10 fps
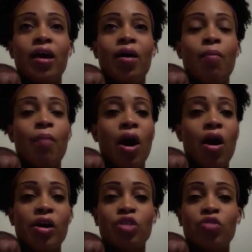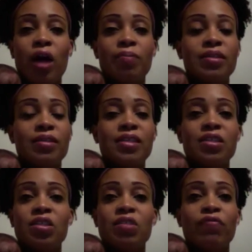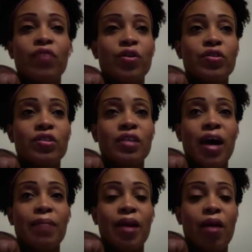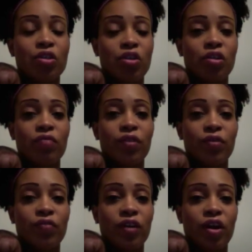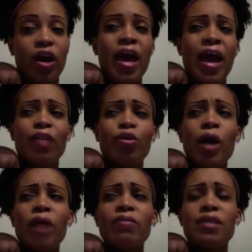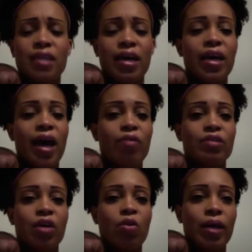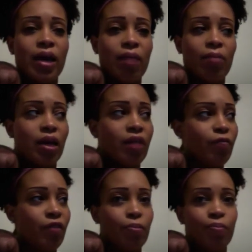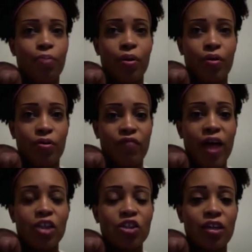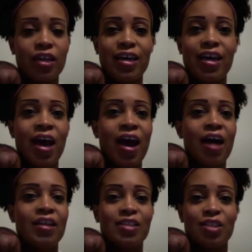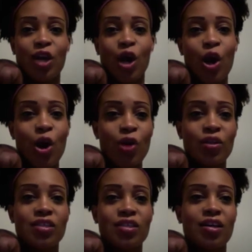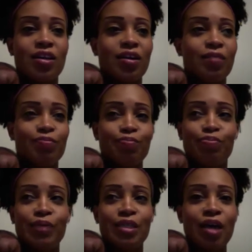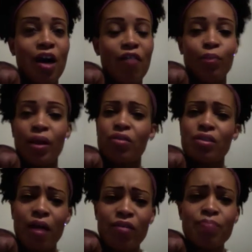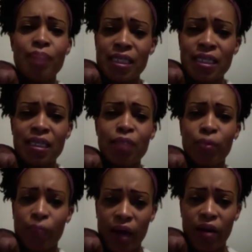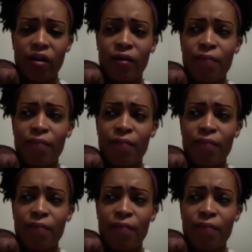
My heart drops. This is the first time that I was starting to feel fear. And throughout the day, I was like, oh my God, I'm going to give birth vaginally. This is going to hurt. This is going to be tough. But I was mentally prepared.